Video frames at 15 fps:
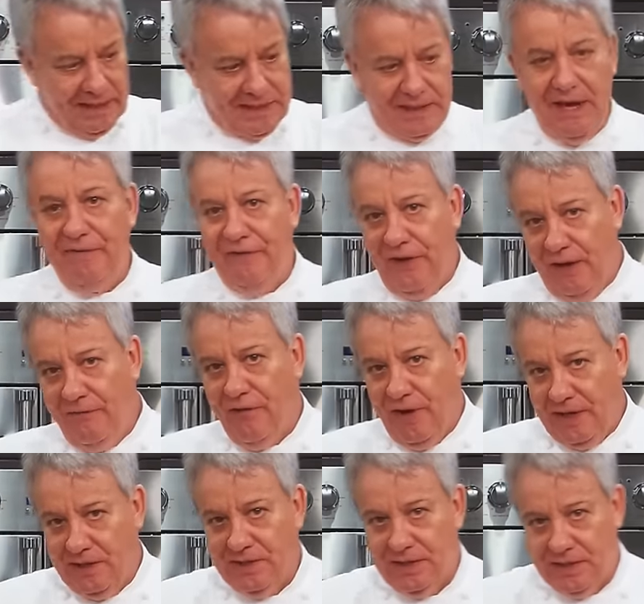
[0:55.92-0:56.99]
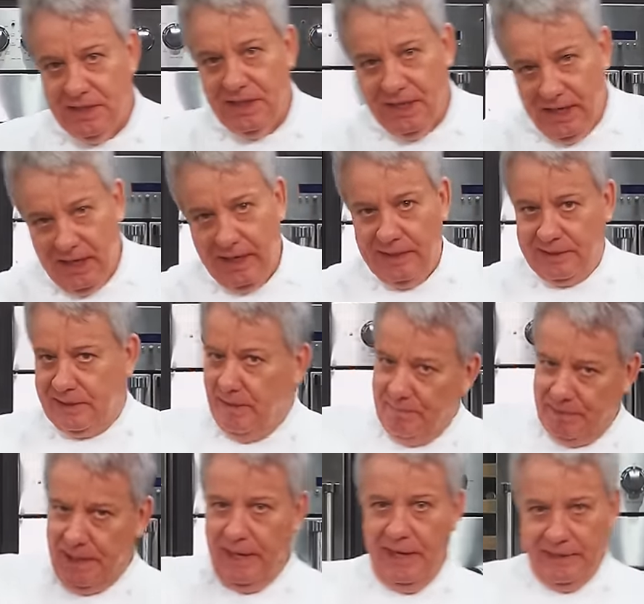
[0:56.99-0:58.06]
a stuffing, friends. It's
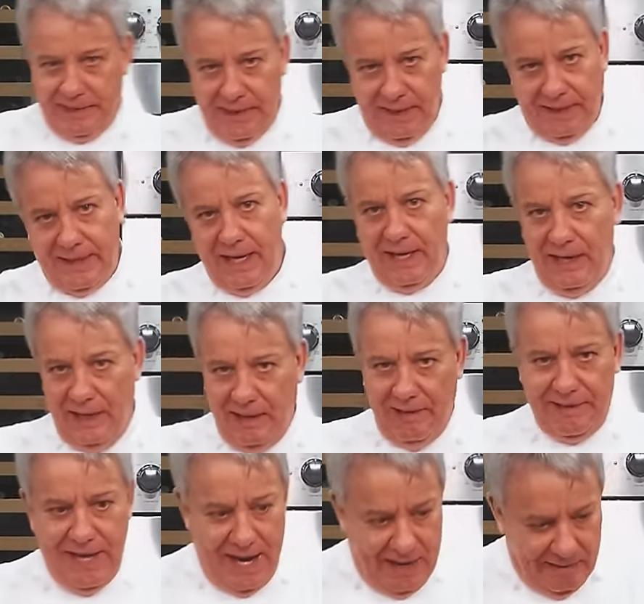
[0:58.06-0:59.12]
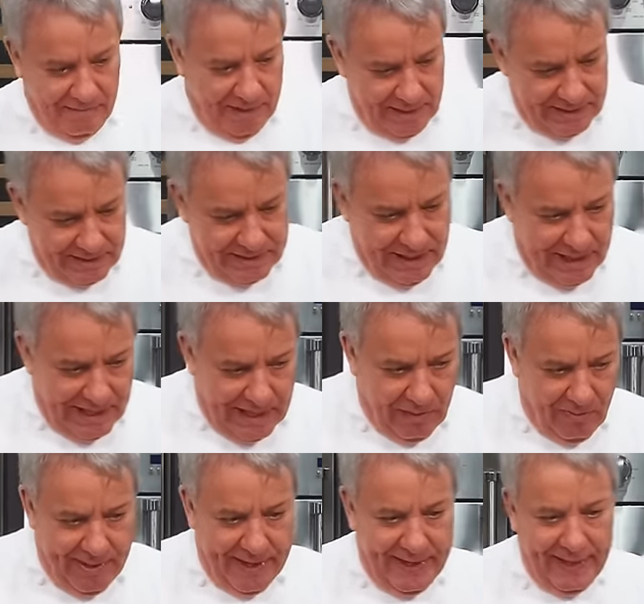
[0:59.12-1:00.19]
something that's going to take a little time. Eh? It's not like
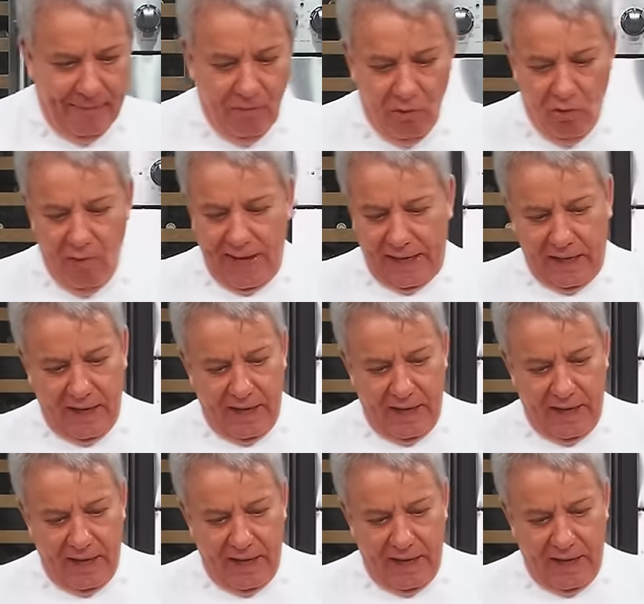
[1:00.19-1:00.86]
one of them quick